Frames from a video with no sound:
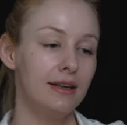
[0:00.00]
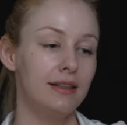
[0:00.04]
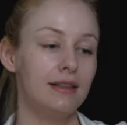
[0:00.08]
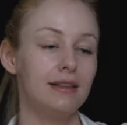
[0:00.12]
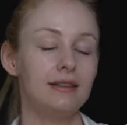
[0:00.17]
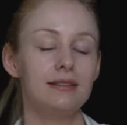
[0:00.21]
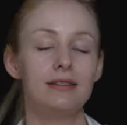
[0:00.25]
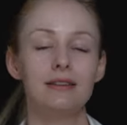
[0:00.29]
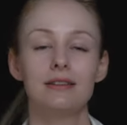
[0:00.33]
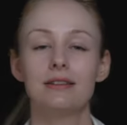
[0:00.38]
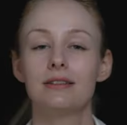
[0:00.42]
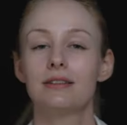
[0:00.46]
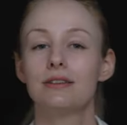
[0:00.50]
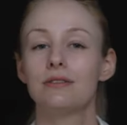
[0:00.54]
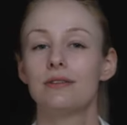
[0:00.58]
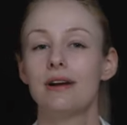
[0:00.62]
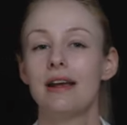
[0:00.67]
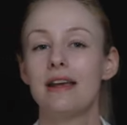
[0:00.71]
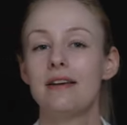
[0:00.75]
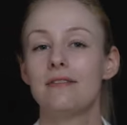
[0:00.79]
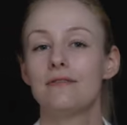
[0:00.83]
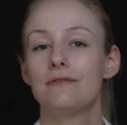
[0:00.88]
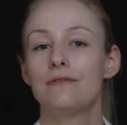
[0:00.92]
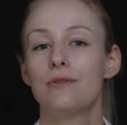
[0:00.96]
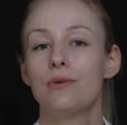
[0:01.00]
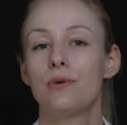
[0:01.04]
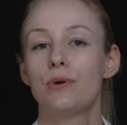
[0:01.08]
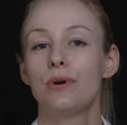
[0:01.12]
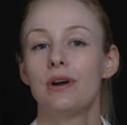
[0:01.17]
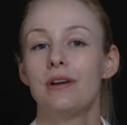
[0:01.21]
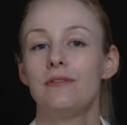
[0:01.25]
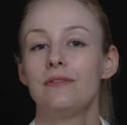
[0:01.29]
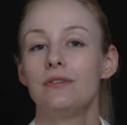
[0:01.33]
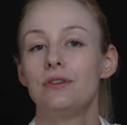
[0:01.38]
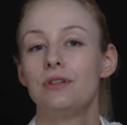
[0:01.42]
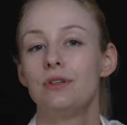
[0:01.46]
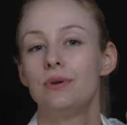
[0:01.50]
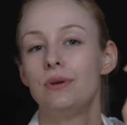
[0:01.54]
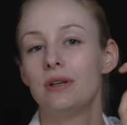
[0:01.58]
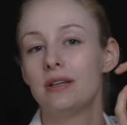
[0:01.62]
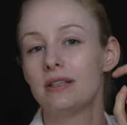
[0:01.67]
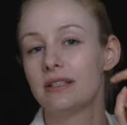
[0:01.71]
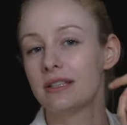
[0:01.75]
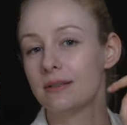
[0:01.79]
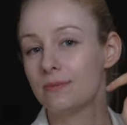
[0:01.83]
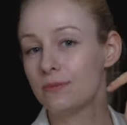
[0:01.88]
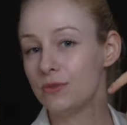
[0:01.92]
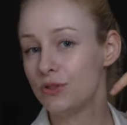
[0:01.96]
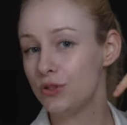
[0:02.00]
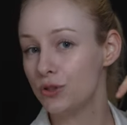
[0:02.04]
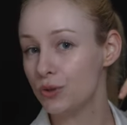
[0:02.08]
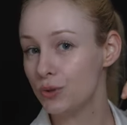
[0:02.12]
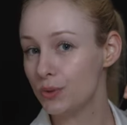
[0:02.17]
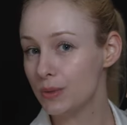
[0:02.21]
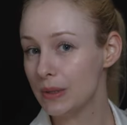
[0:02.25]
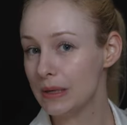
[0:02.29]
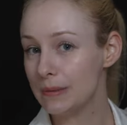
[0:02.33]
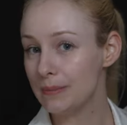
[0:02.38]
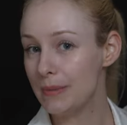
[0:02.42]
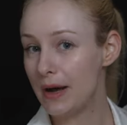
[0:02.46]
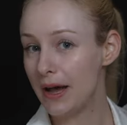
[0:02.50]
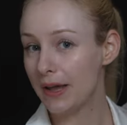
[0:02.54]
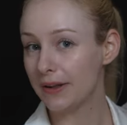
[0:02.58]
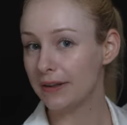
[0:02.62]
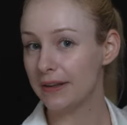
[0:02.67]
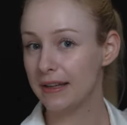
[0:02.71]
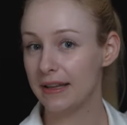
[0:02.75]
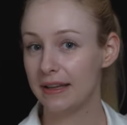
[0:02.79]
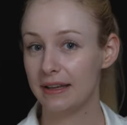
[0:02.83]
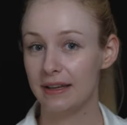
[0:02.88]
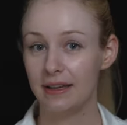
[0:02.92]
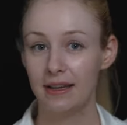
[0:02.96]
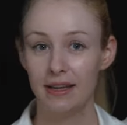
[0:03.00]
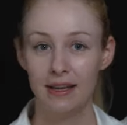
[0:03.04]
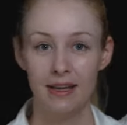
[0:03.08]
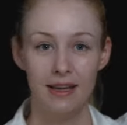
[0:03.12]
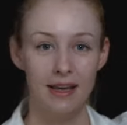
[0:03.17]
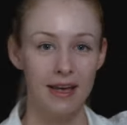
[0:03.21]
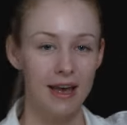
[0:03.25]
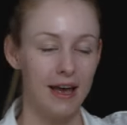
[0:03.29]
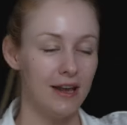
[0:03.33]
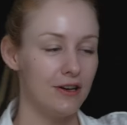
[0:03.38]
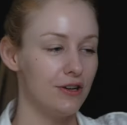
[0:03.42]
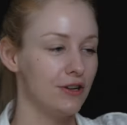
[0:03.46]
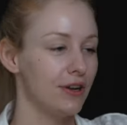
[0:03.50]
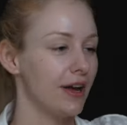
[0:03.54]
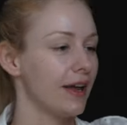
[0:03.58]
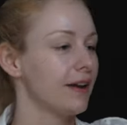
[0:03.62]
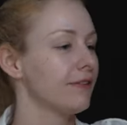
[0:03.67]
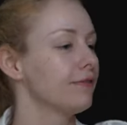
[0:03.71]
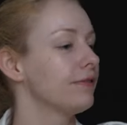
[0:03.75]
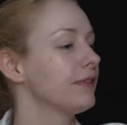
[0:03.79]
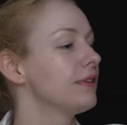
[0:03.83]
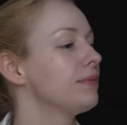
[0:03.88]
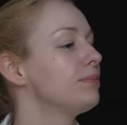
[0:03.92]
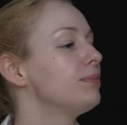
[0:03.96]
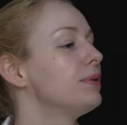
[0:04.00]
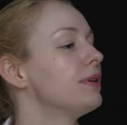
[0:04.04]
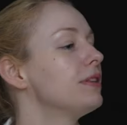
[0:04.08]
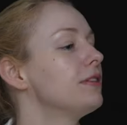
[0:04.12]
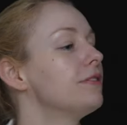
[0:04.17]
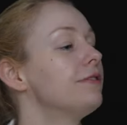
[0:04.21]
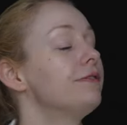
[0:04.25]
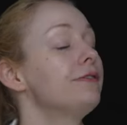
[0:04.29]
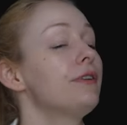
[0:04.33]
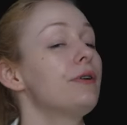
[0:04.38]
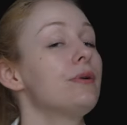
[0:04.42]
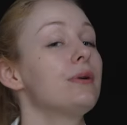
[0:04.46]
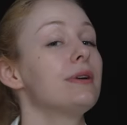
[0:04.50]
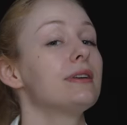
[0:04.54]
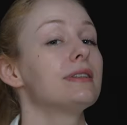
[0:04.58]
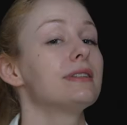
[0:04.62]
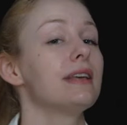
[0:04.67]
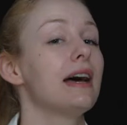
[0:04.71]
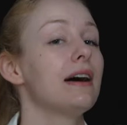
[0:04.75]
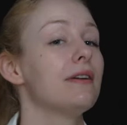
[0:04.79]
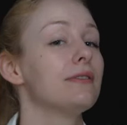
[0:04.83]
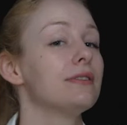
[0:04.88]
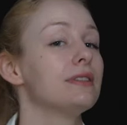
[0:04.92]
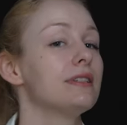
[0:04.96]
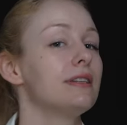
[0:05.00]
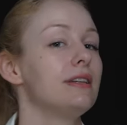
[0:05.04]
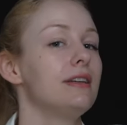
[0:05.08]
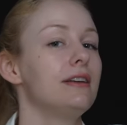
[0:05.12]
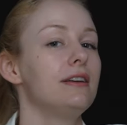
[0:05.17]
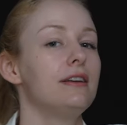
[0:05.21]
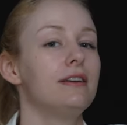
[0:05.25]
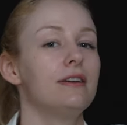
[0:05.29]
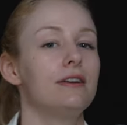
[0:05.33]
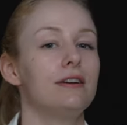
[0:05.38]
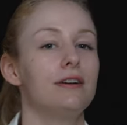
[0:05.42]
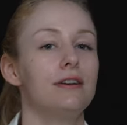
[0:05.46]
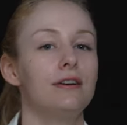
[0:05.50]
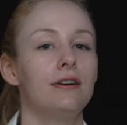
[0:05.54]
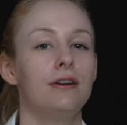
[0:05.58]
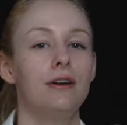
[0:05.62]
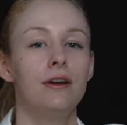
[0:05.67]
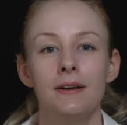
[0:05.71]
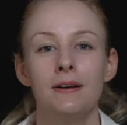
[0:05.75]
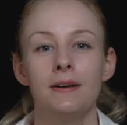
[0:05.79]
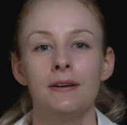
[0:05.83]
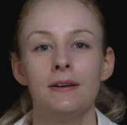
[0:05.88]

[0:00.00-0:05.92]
This is great for if you're doing some jewelry modeling and you kind of want to bring the focus out to here